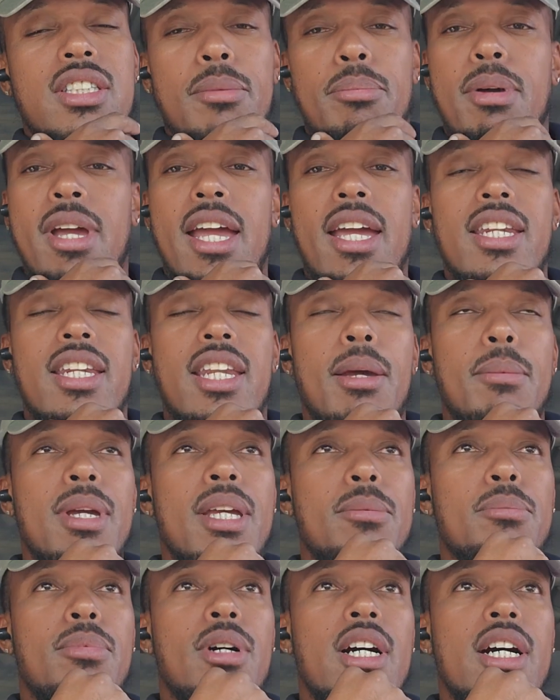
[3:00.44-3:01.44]
as the
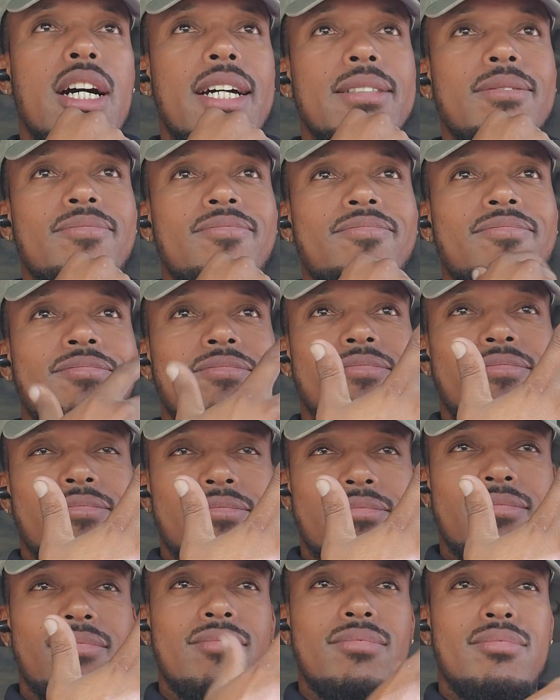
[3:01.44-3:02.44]
pandemic, but
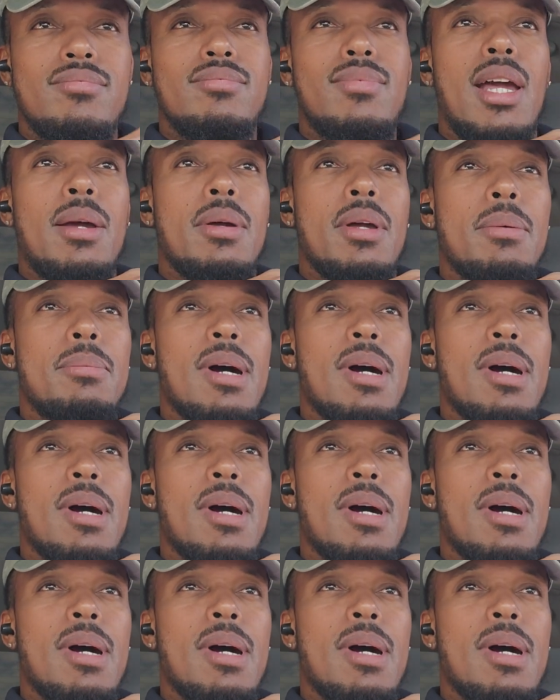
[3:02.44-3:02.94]
maybe